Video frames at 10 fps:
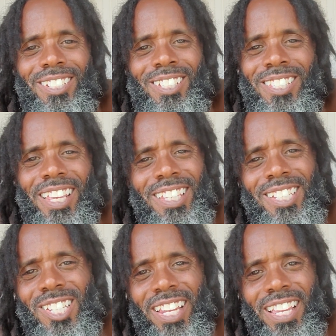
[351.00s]

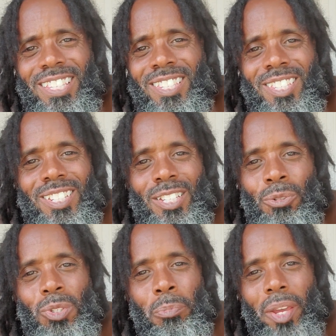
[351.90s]
Second chances to
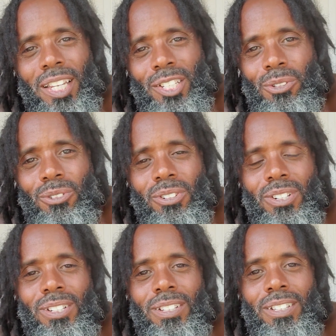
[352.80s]
disrespect you?
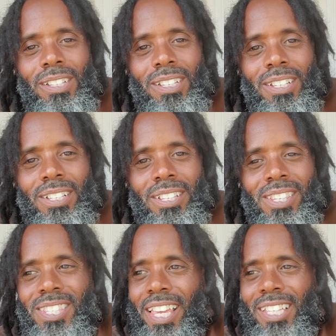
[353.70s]

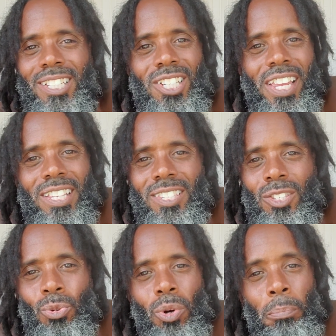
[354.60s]
Second chances
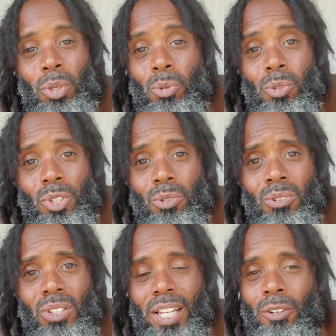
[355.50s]
to abuse you?
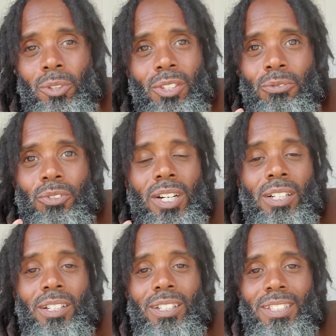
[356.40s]
Like, what the
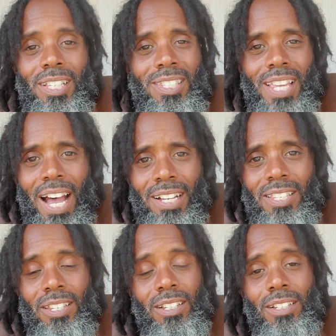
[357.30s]
fuck? That's
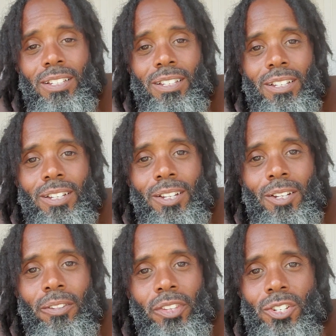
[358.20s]
toxic.
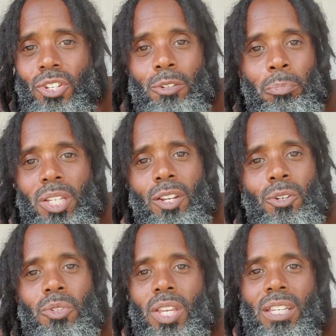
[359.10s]
There shouldn't be
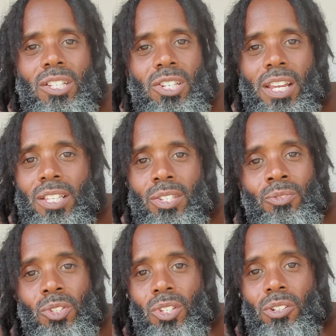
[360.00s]
no second chances
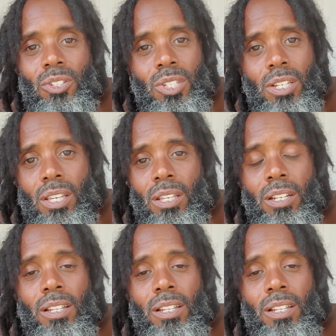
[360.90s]
for certain shit.